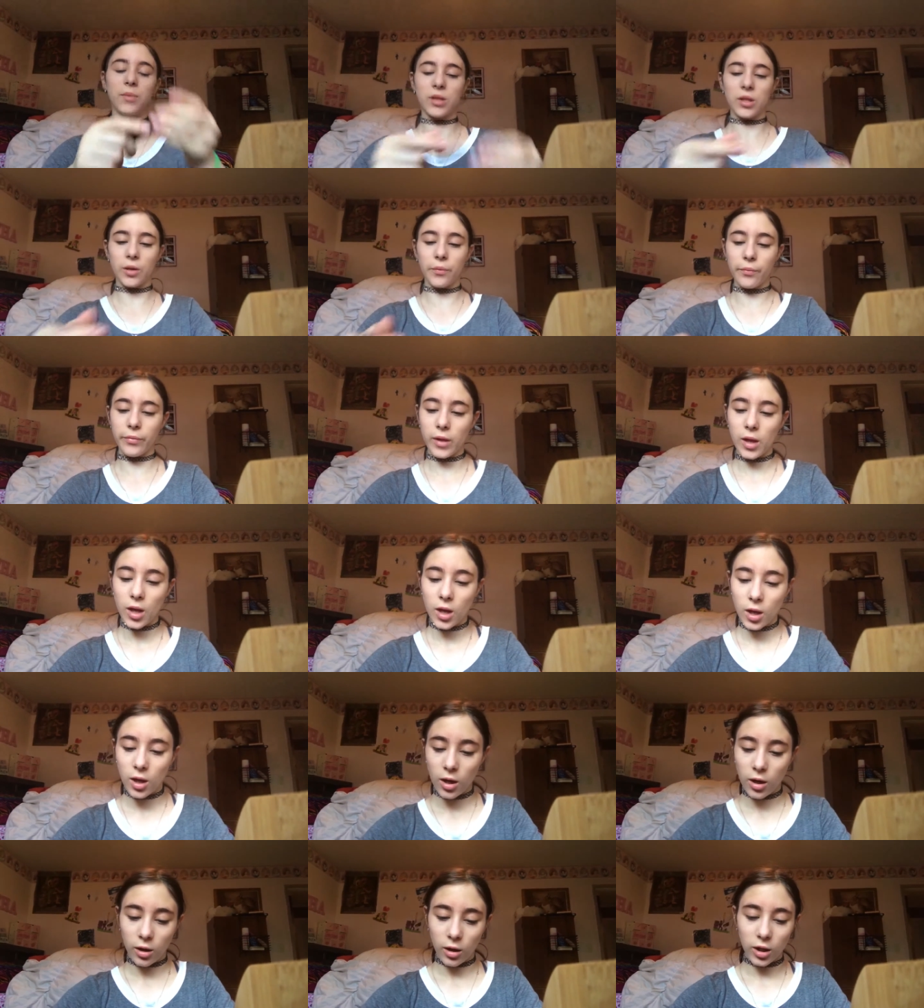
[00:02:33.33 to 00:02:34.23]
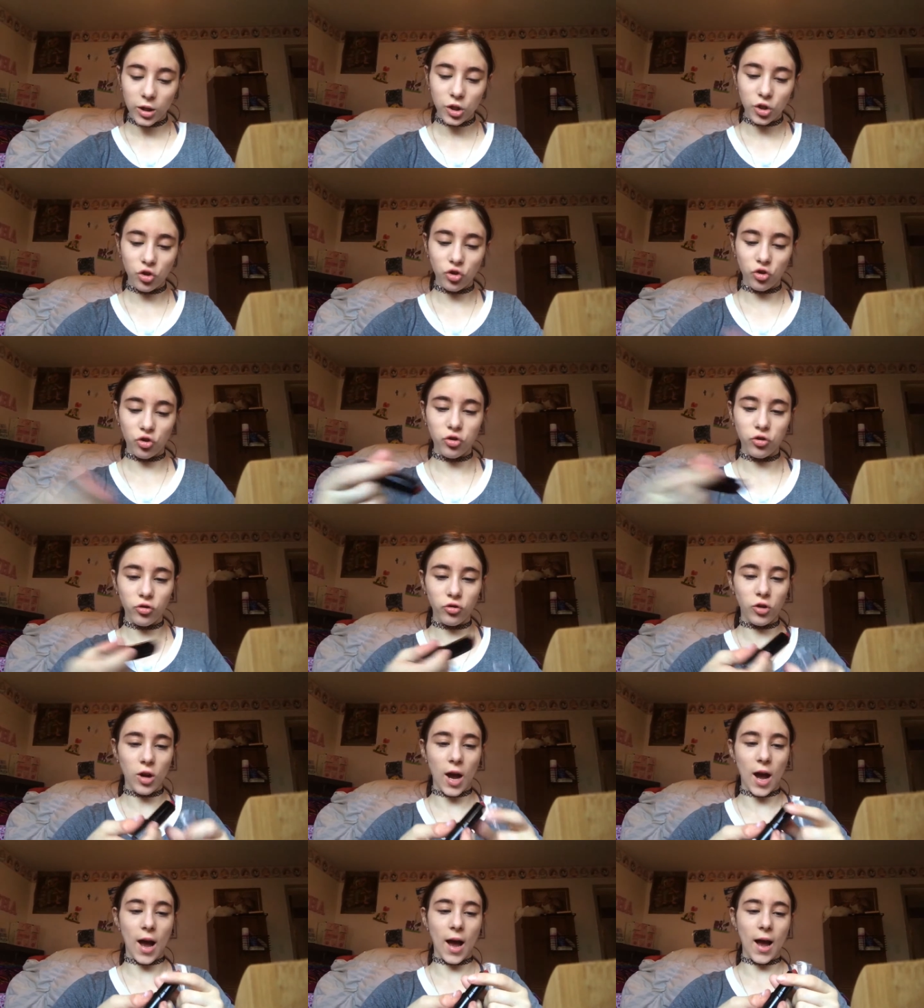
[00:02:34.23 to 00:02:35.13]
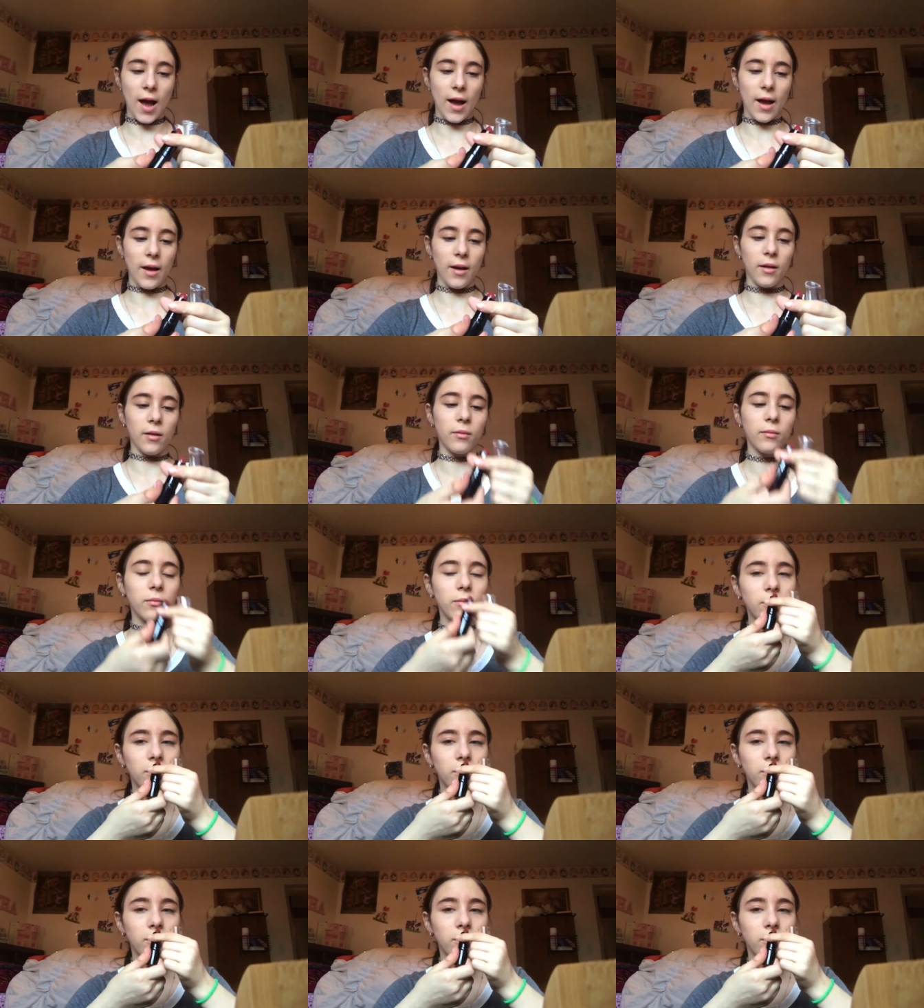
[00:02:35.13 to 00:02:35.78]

So let's try.